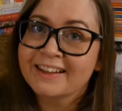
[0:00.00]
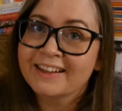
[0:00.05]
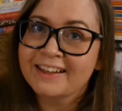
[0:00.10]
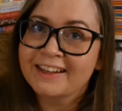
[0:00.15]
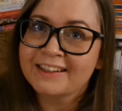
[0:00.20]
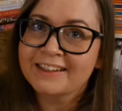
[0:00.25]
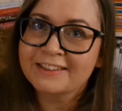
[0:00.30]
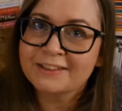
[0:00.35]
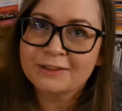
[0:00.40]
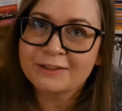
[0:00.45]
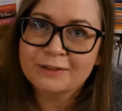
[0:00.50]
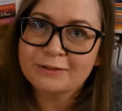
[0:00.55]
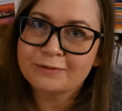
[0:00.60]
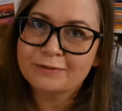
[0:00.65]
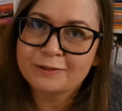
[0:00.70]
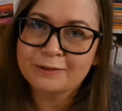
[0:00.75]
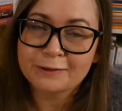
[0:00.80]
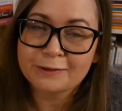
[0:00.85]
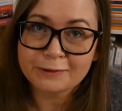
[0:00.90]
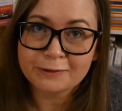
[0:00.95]
Guess who
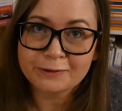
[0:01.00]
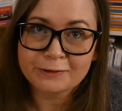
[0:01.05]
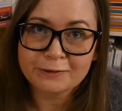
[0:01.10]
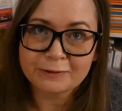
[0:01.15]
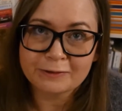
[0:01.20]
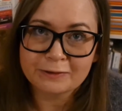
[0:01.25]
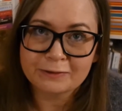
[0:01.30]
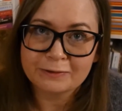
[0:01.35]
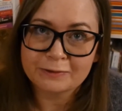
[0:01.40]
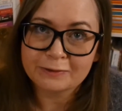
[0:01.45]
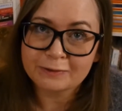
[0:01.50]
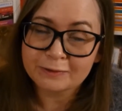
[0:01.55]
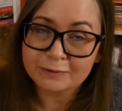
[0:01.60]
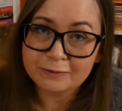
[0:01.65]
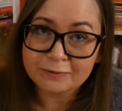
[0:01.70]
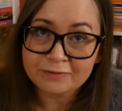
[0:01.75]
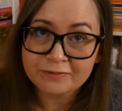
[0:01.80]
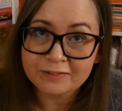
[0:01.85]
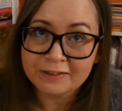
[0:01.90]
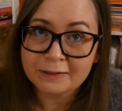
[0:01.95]
forgot to
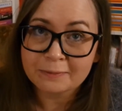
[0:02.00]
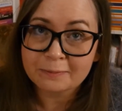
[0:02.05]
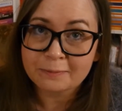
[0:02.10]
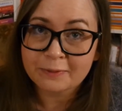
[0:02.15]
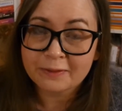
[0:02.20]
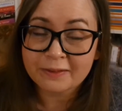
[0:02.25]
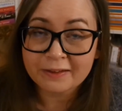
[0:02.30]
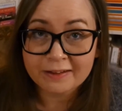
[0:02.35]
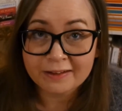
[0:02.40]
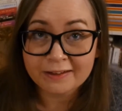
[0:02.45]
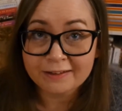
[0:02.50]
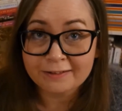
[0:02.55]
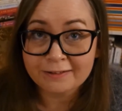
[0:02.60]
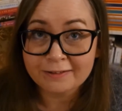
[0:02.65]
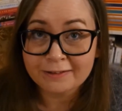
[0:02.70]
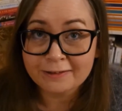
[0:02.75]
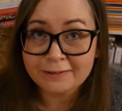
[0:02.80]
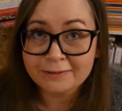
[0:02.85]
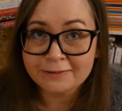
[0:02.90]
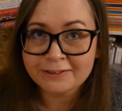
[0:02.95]
film the
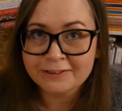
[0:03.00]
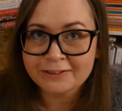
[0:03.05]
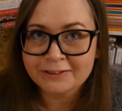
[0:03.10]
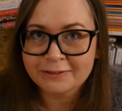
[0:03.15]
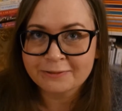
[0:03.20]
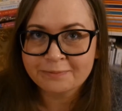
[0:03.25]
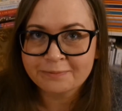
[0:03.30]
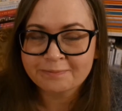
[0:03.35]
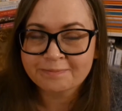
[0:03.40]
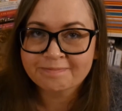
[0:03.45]
conclusion?